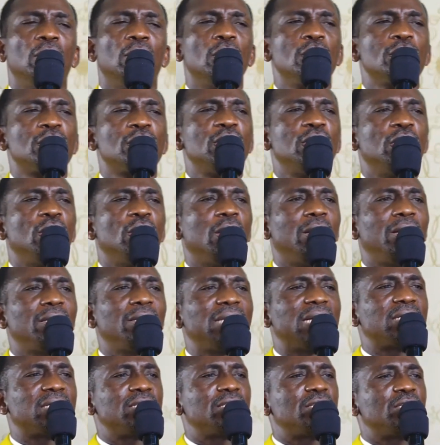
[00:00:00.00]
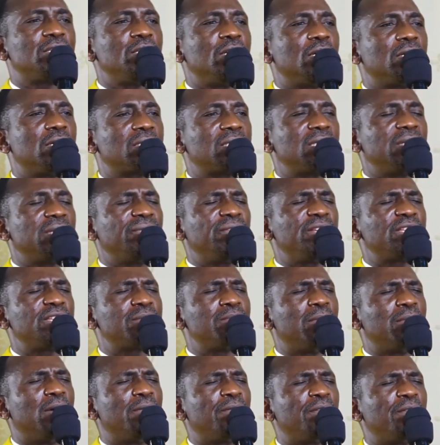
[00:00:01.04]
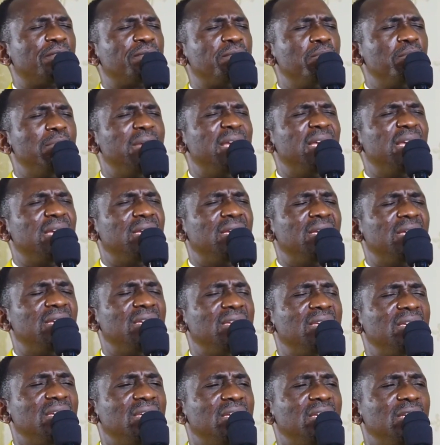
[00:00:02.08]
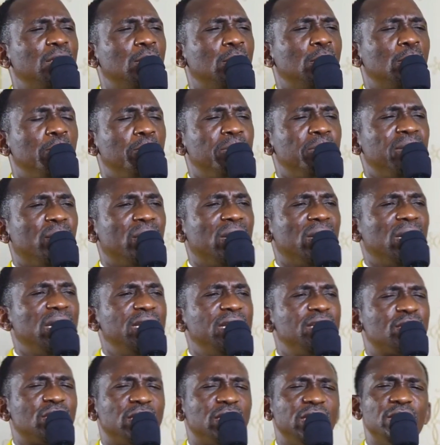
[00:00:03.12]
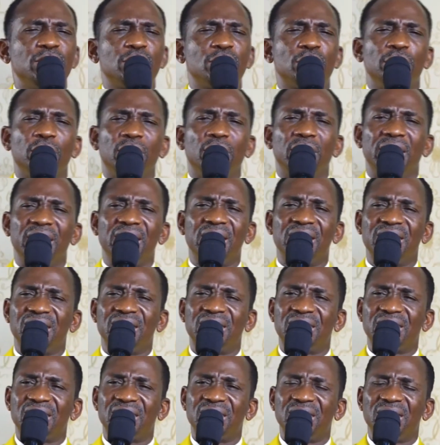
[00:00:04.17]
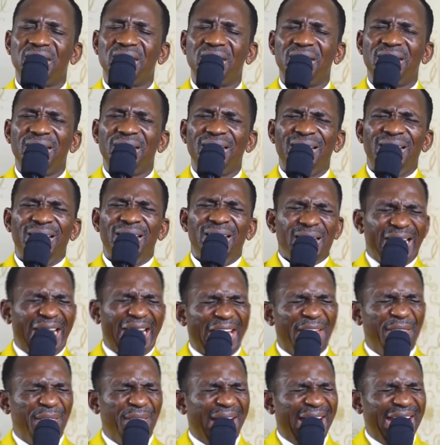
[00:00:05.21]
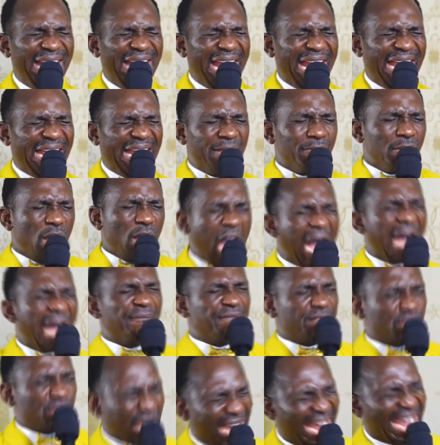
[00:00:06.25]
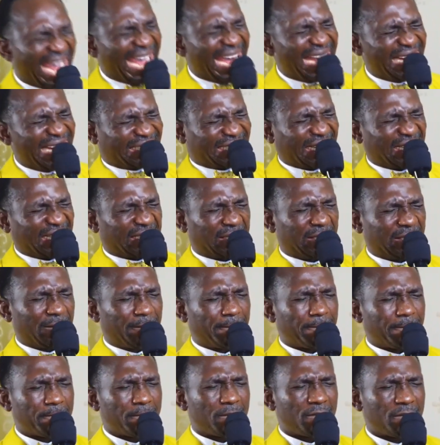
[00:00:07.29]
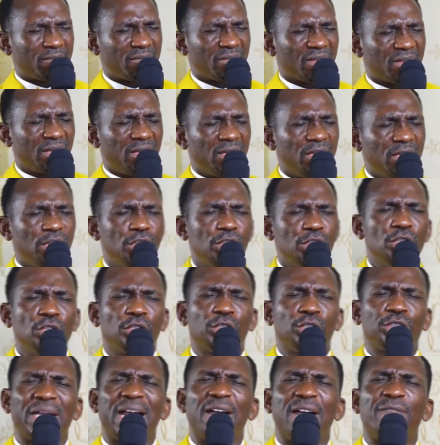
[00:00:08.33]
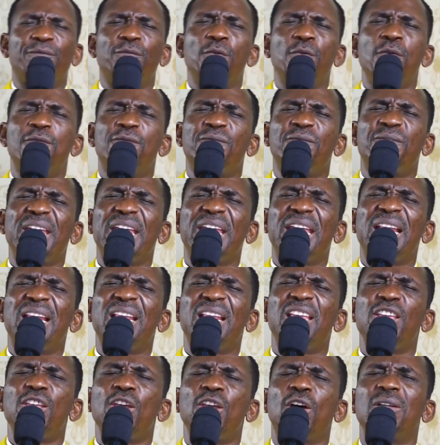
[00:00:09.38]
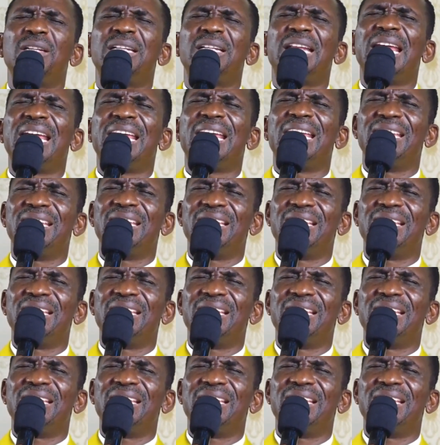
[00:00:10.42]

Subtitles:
until all that is yours in this month of May be released into your hands. In the name of Jesus, you shall fulfill your day,